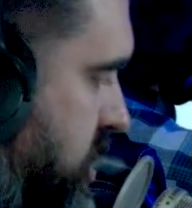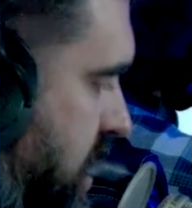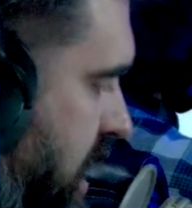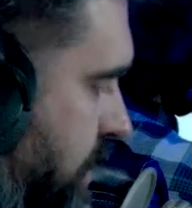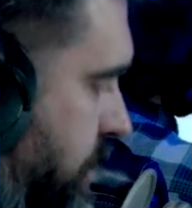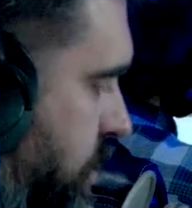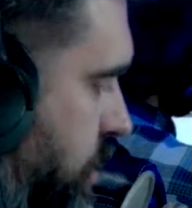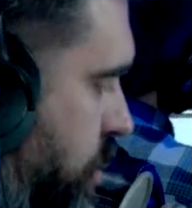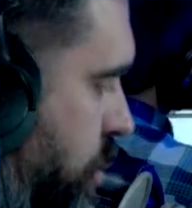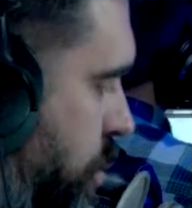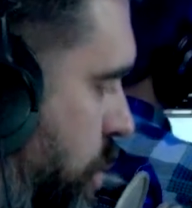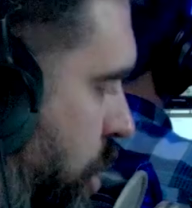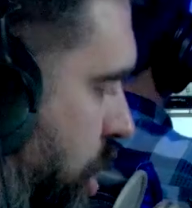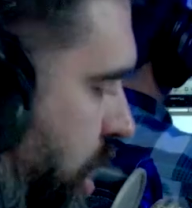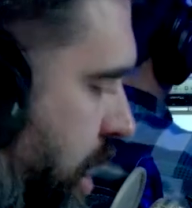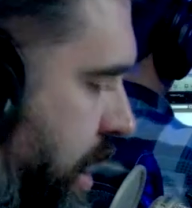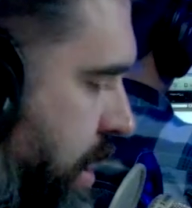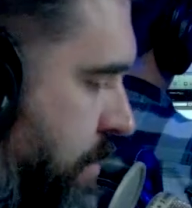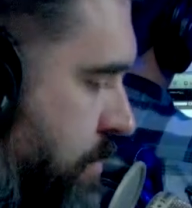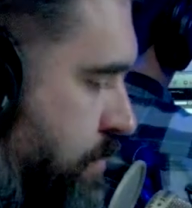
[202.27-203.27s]
chapter
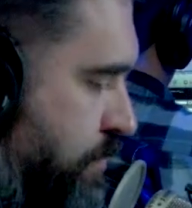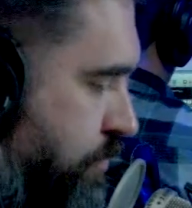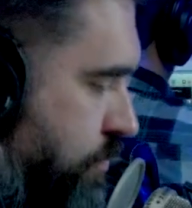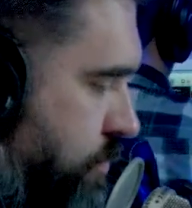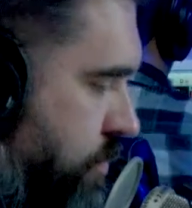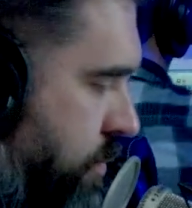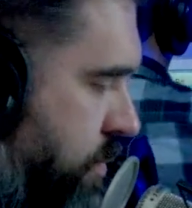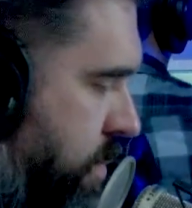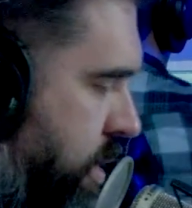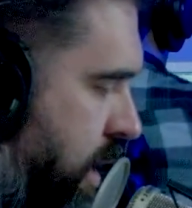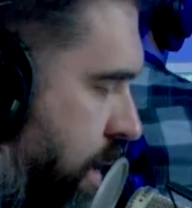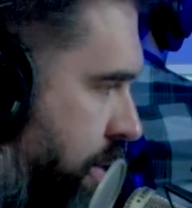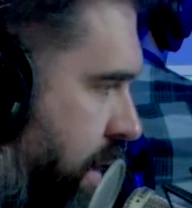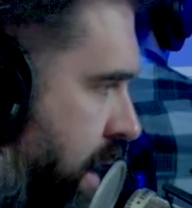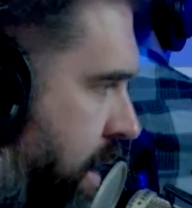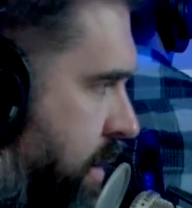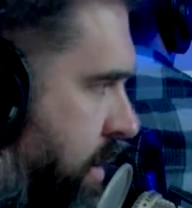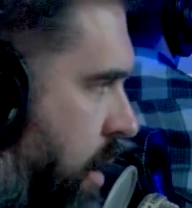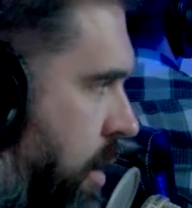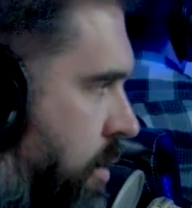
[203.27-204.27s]
1 that
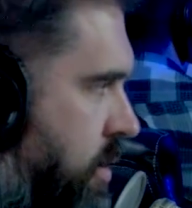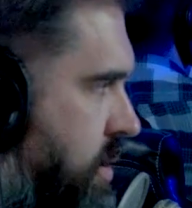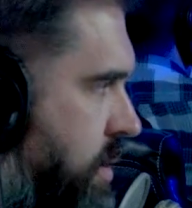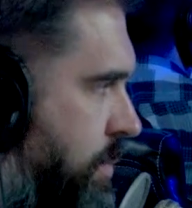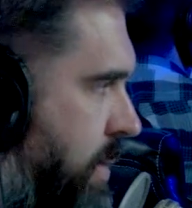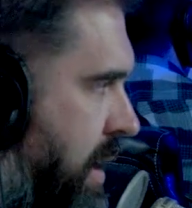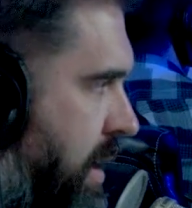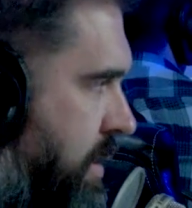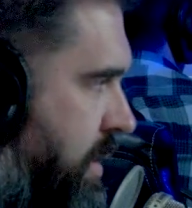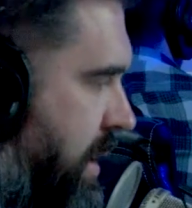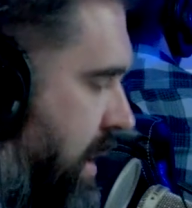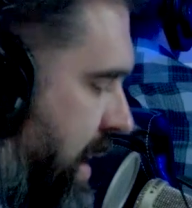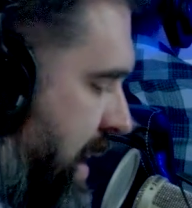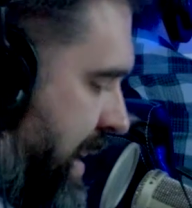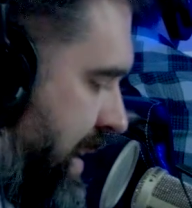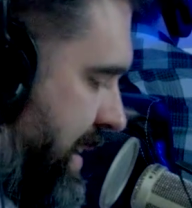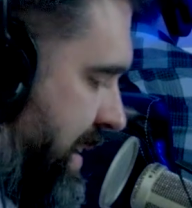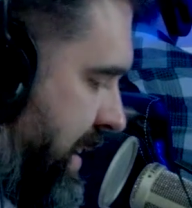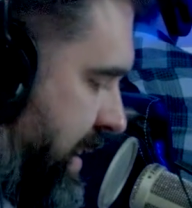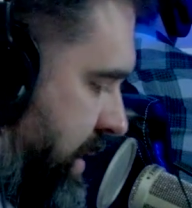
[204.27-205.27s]
it talks about the
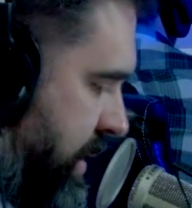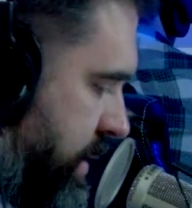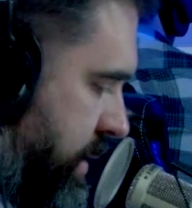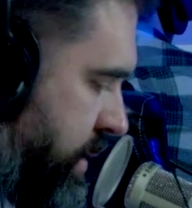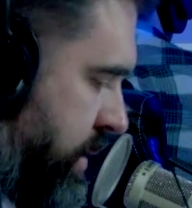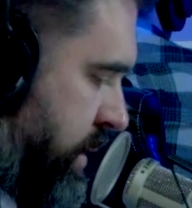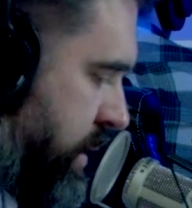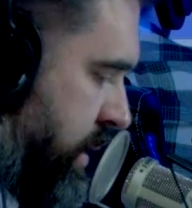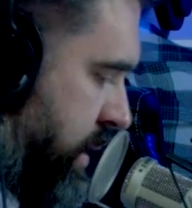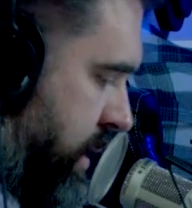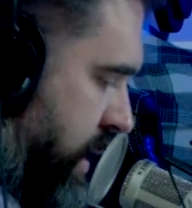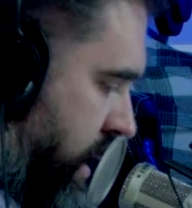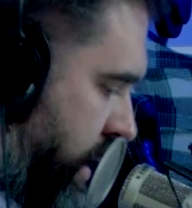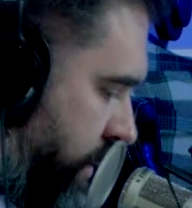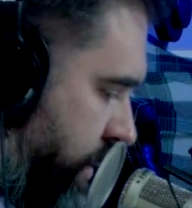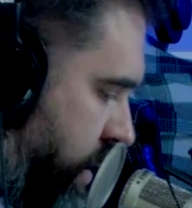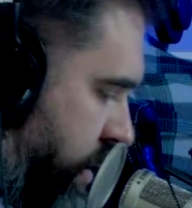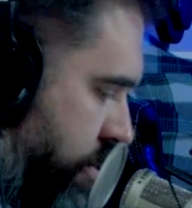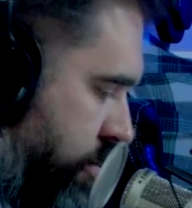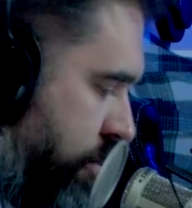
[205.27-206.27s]
idea
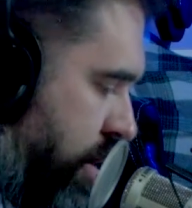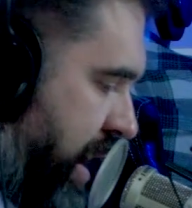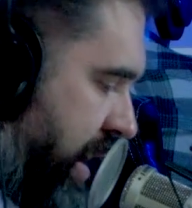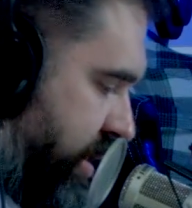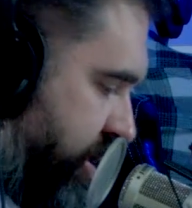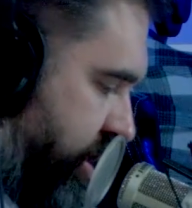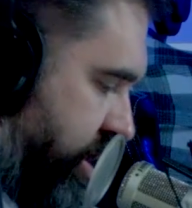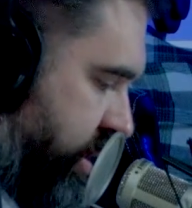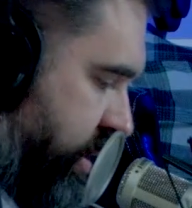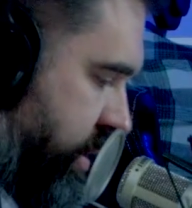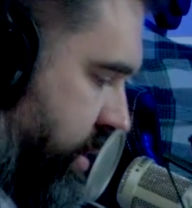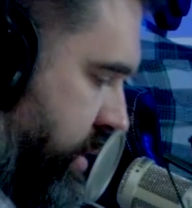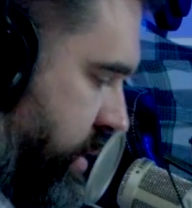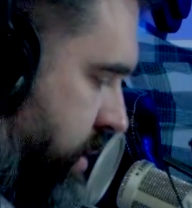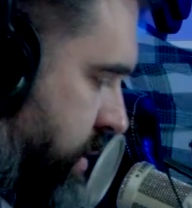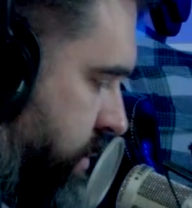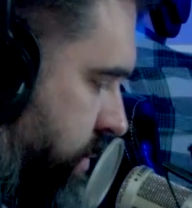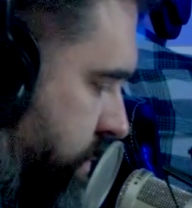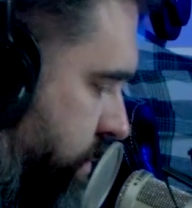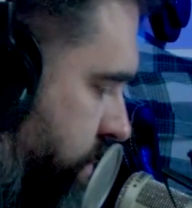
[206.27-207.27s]
of
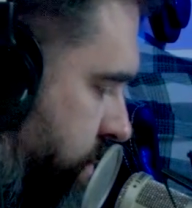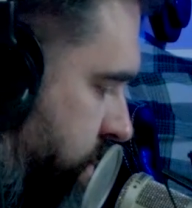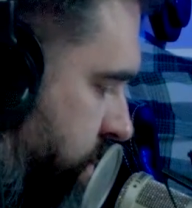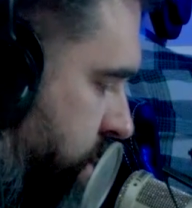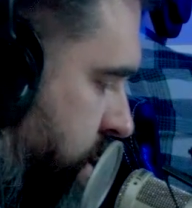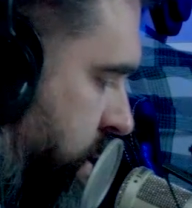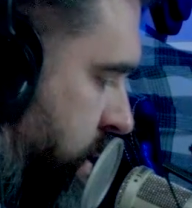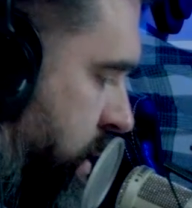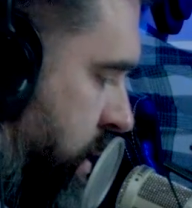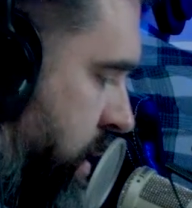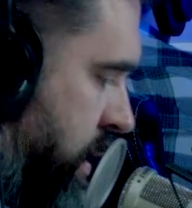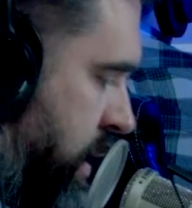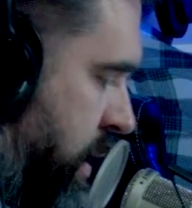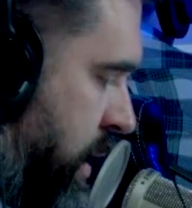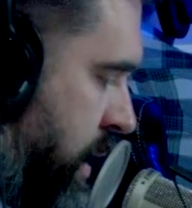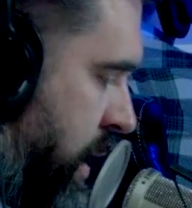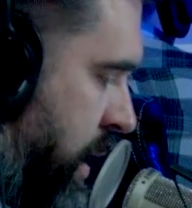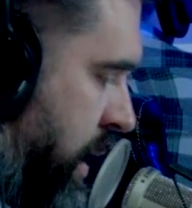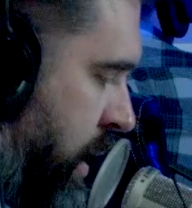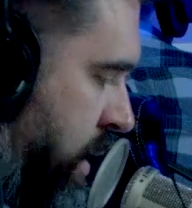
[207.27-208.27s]
unrighteousness.
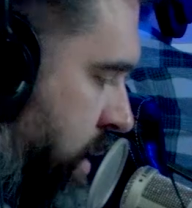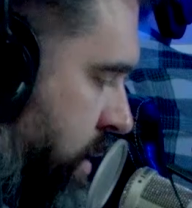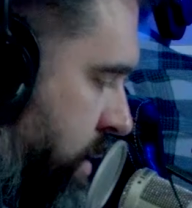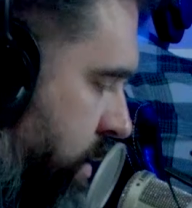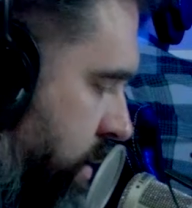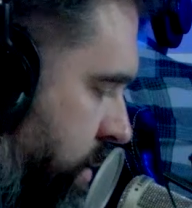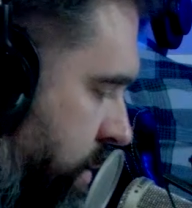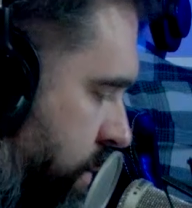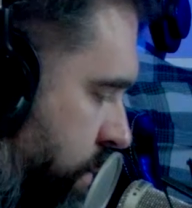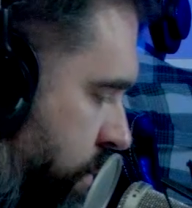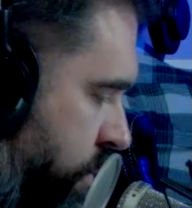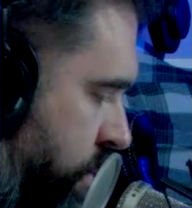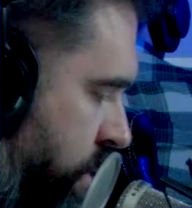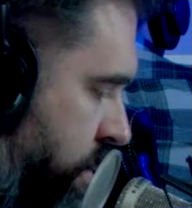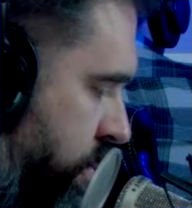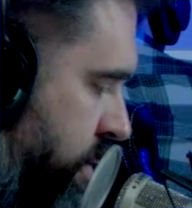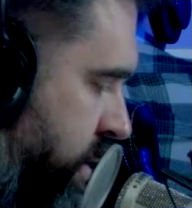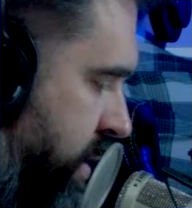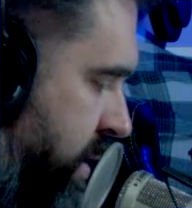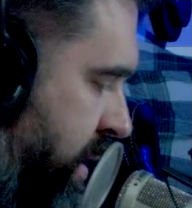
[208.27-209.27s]
And
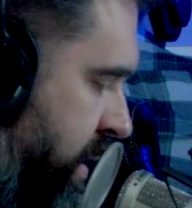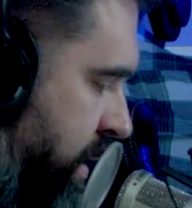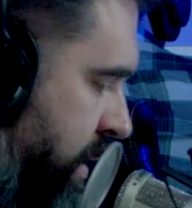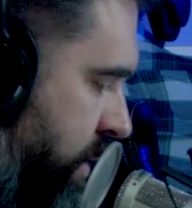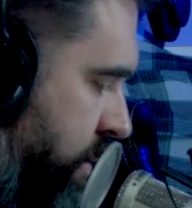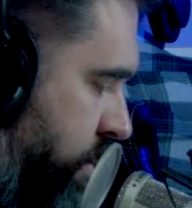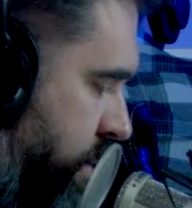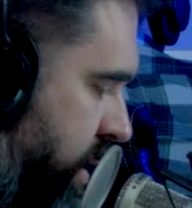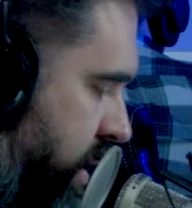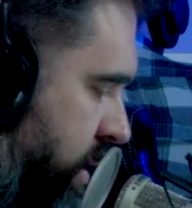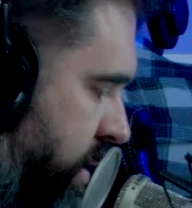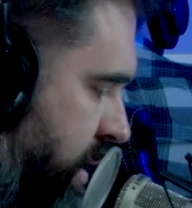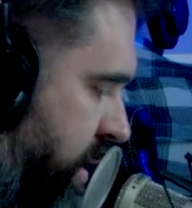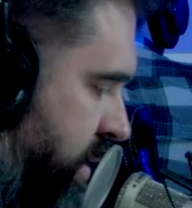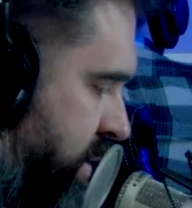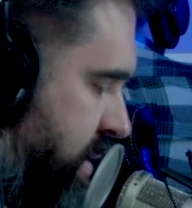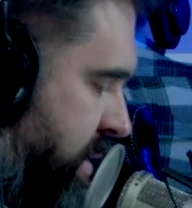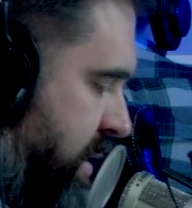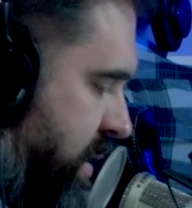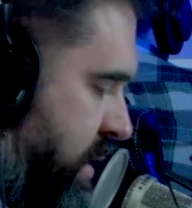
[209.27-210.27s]
what we're dealing with
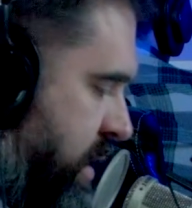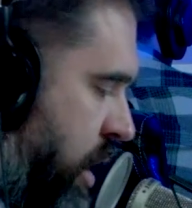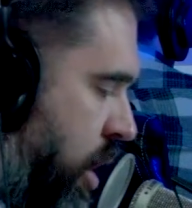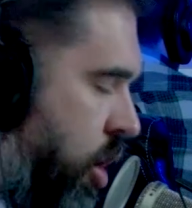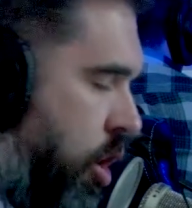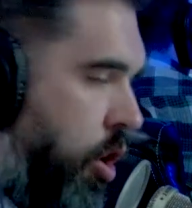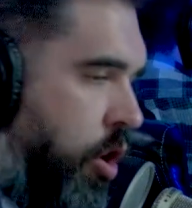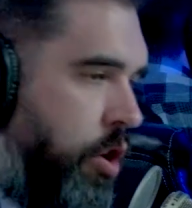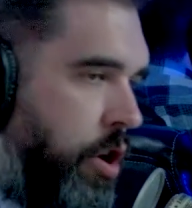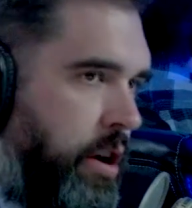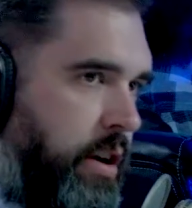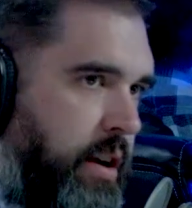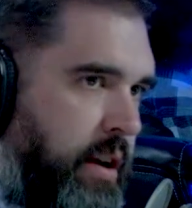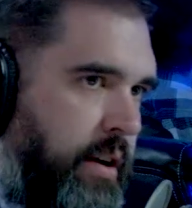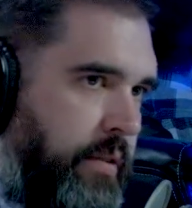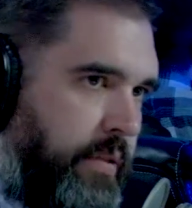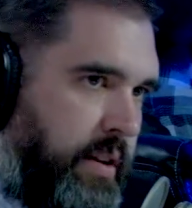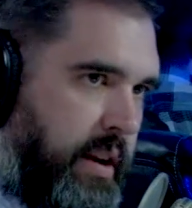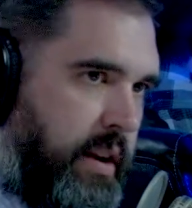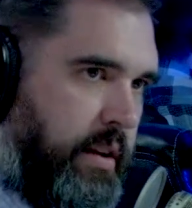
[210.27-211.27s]
is the heart
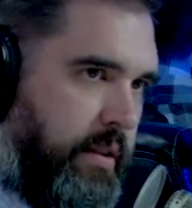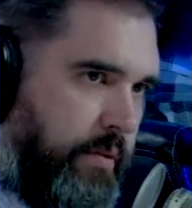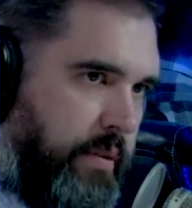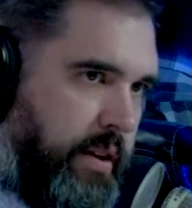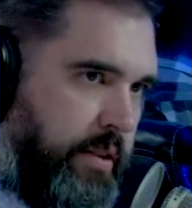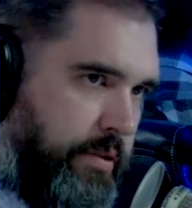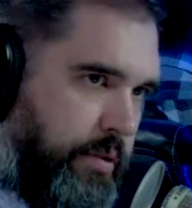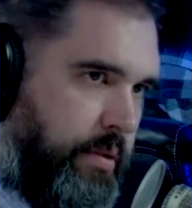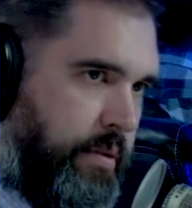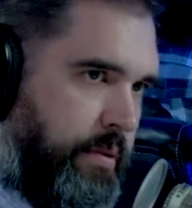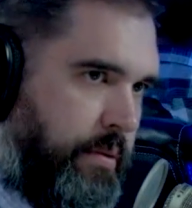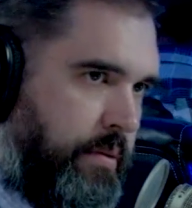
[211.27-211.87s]
of an individual.